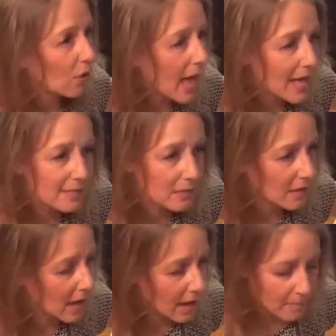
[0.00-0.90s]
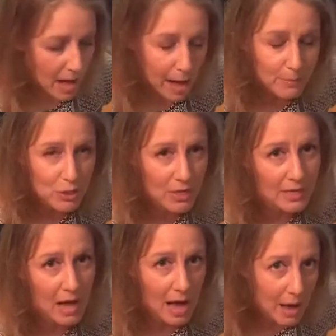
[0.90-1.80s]
As an option,
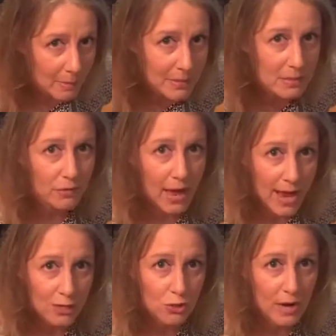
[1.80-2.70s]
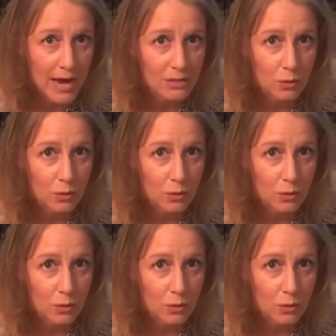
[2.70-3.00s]
almond extract,